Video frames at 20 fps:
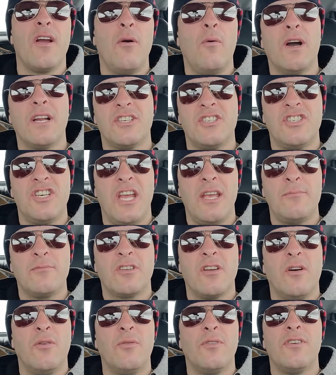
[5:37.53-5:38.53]
I watched
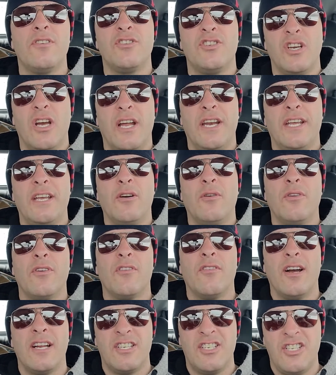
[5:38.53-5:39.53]
James go with her, Johnny go with
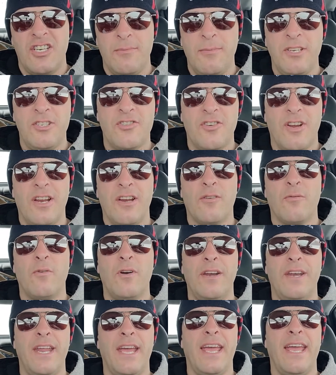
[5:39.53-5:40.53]
her, I watched Jimmy train her
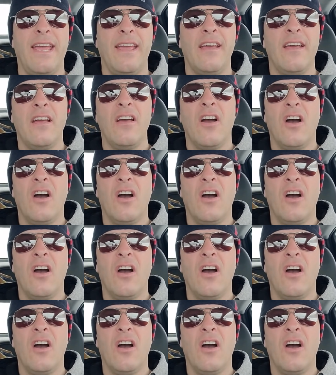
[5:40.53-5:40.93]
one day.